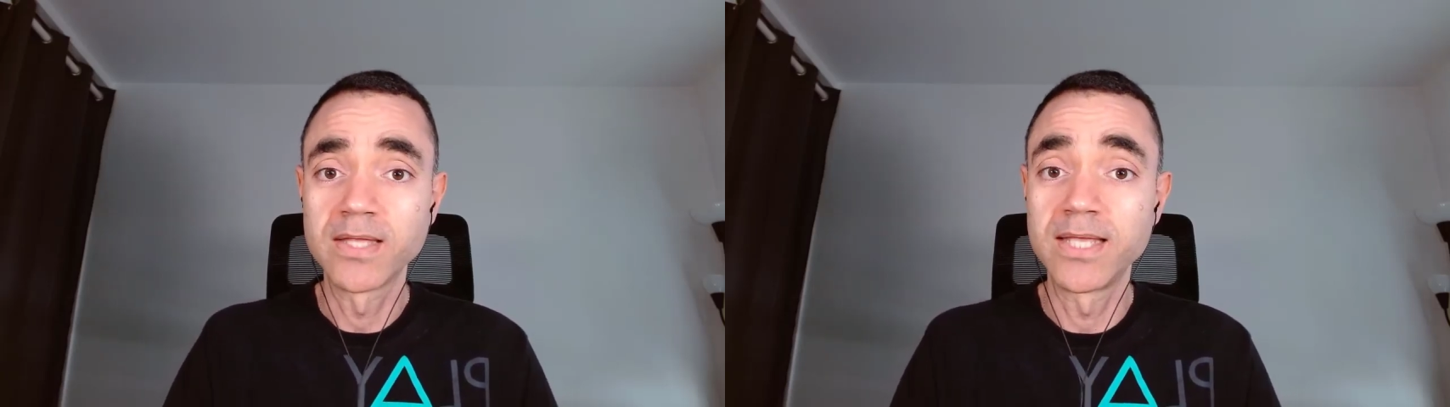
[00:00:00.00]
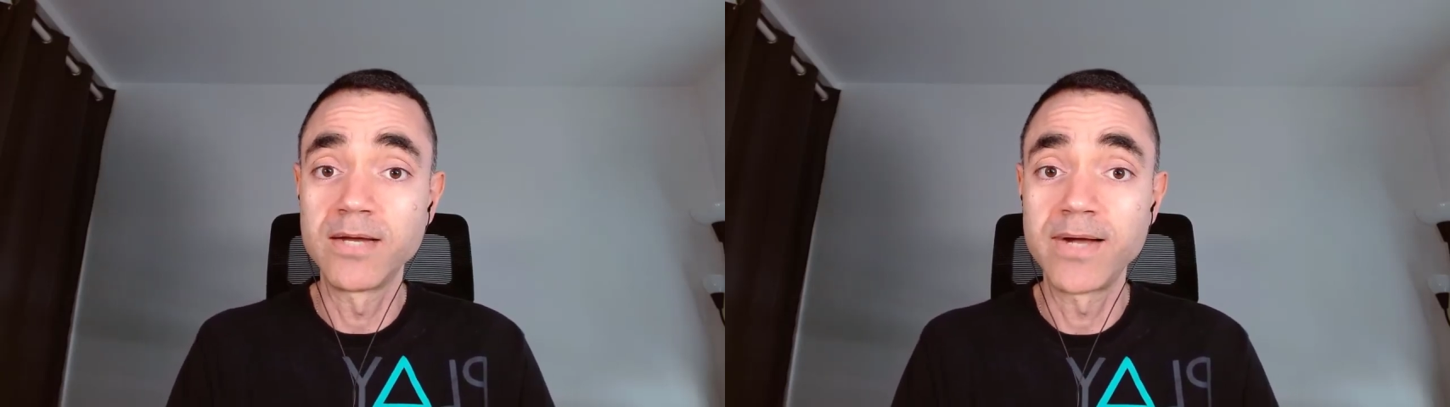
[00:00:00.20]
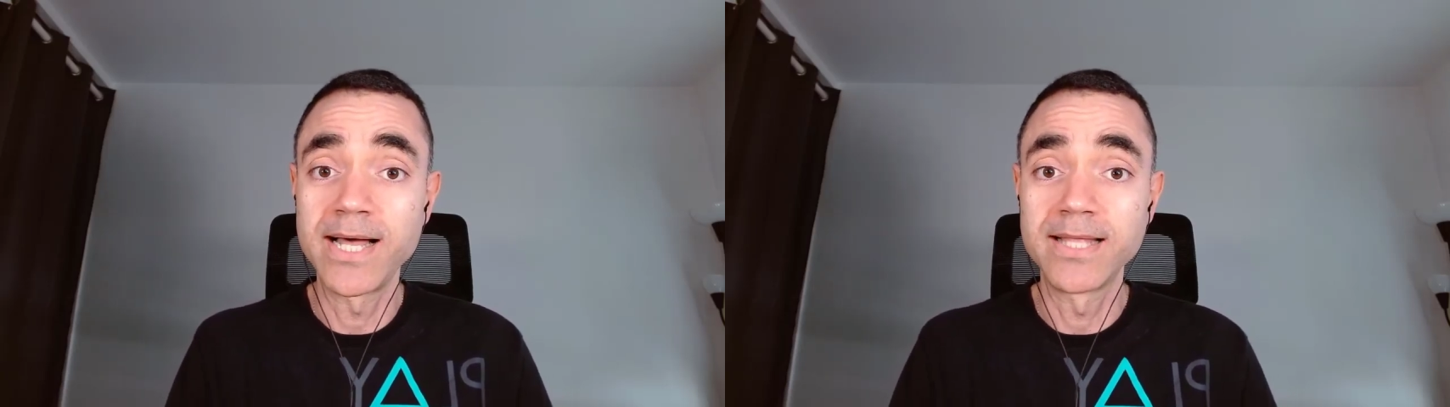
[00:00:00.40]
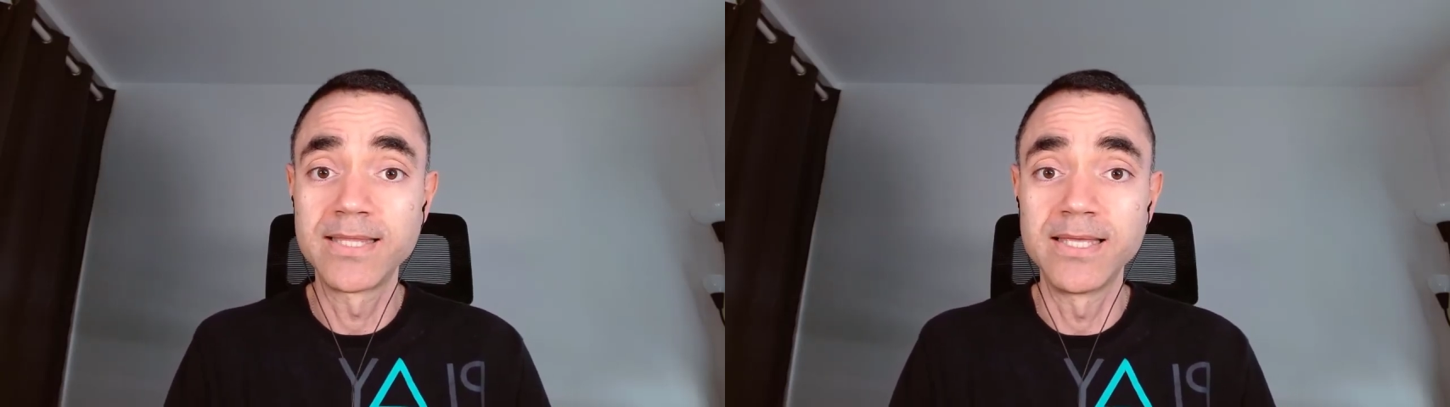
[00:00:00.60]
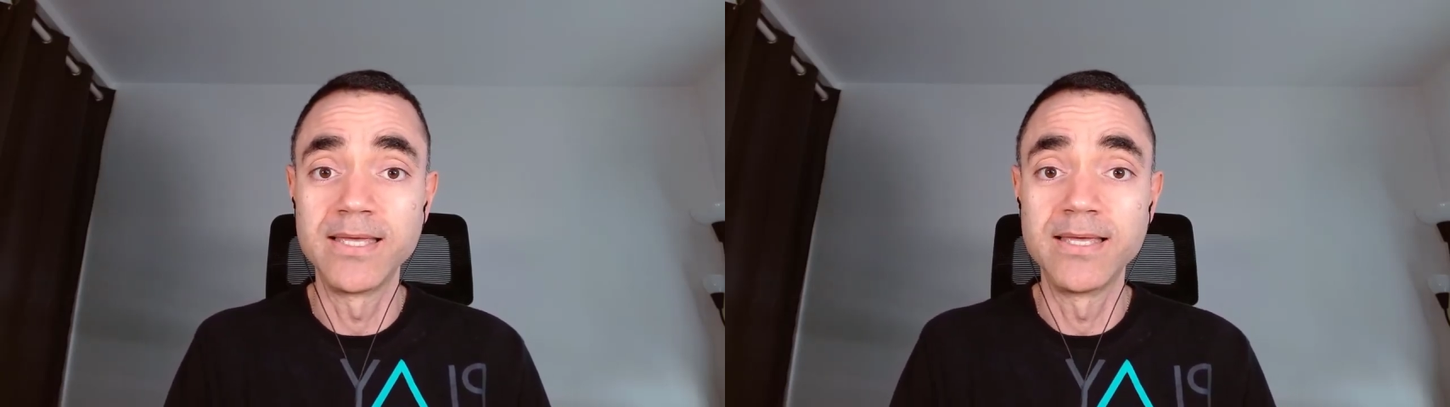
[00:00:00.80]
There are
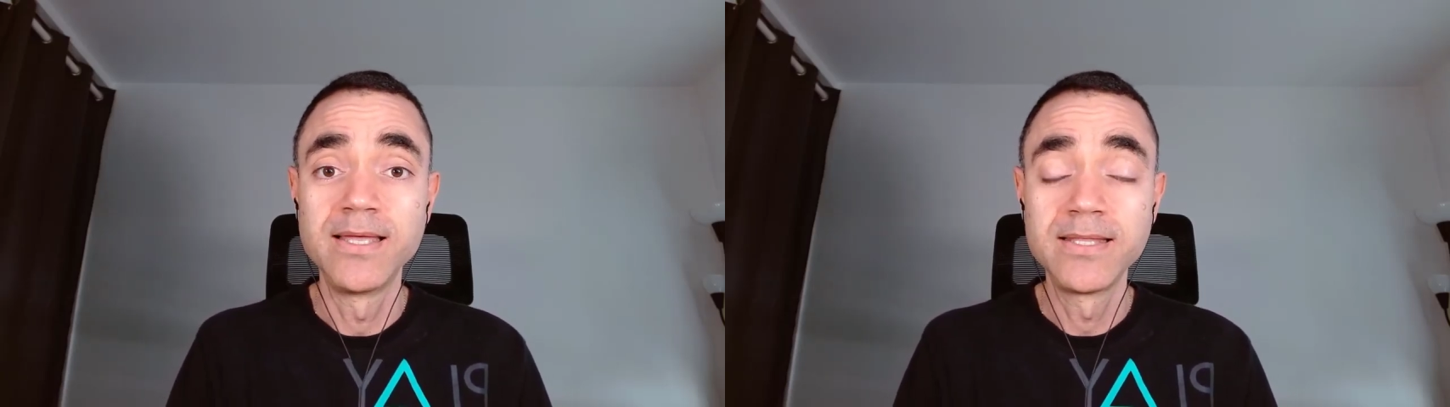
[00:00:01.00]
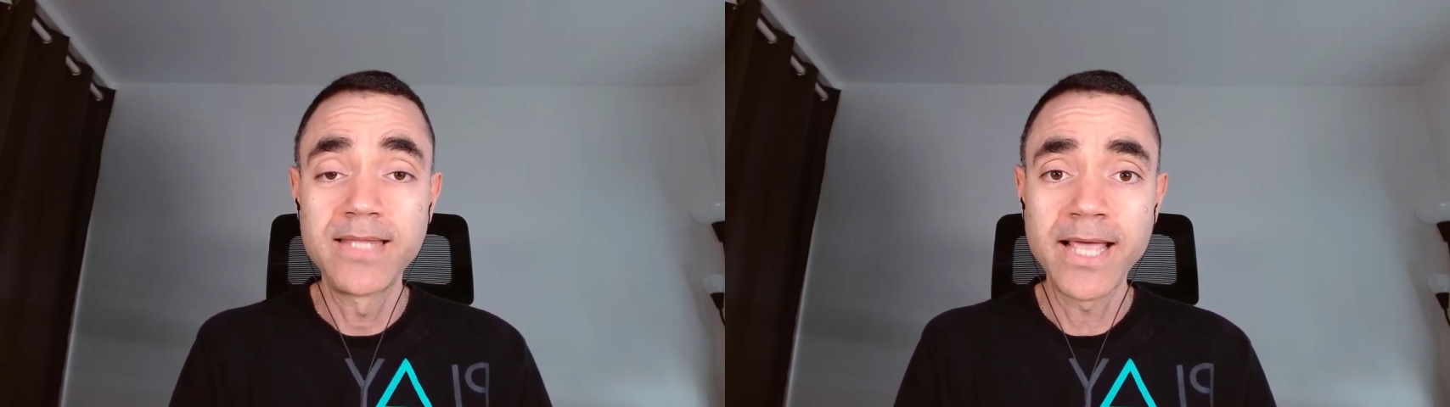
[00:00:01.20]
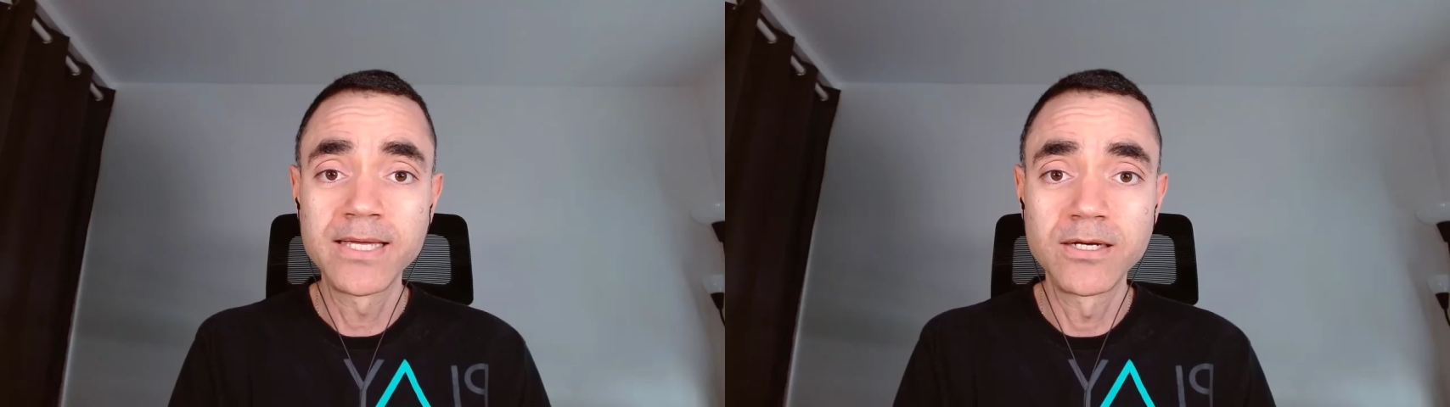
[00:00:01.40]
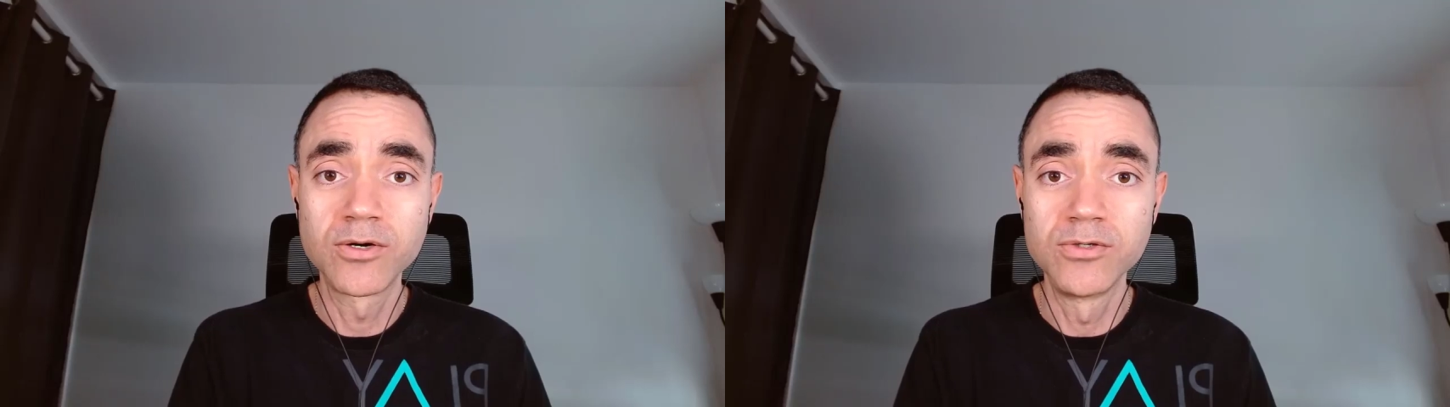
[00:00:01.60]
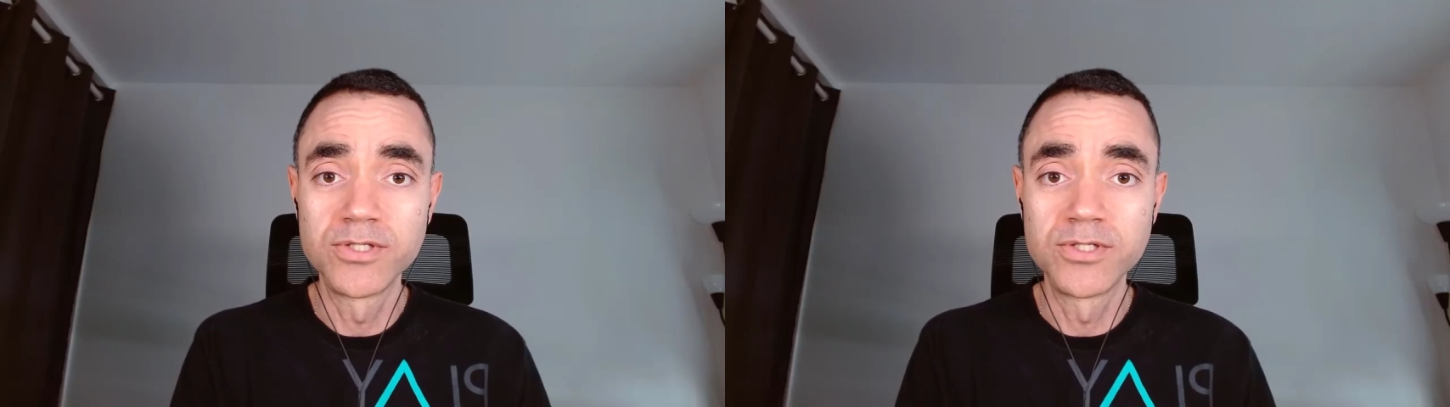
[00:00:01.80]
the technical